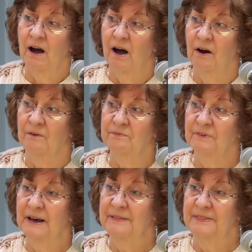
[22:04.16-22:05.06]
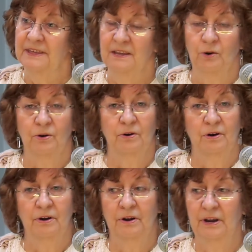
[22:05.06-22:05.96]
of the
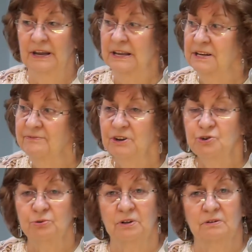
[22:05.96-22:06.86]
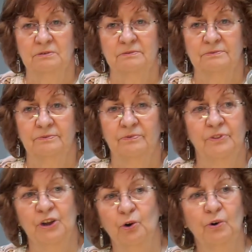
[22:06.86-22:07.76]
individual,
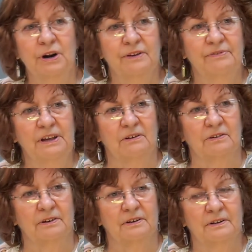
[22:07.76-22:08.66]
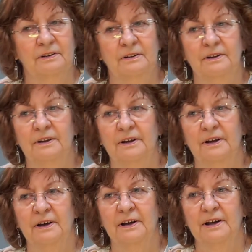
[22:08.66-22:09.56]
the auric field,
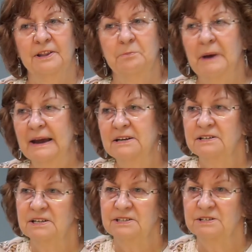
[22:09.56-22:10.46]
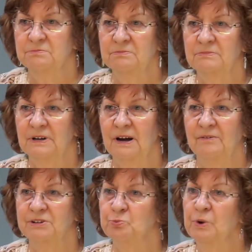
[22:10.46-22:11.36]
the magnetism of
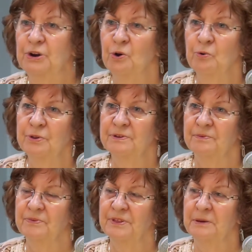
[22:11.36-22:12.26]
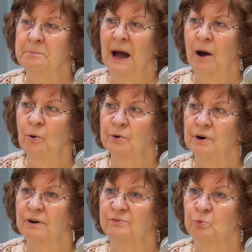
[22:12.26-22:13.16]
us. We know the power
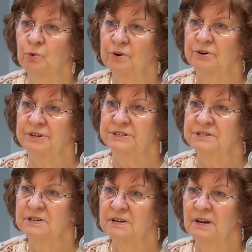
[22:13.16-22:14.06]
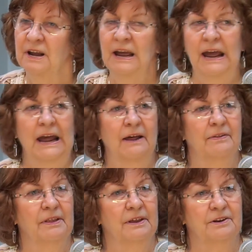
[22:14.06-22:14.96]
of words and
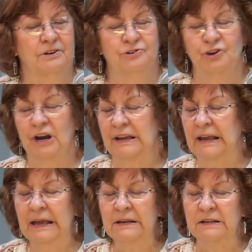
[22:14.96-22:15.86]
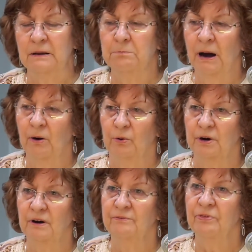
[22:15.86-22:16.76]
the gigantic power
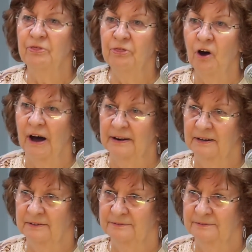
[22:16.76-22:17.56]
of thought.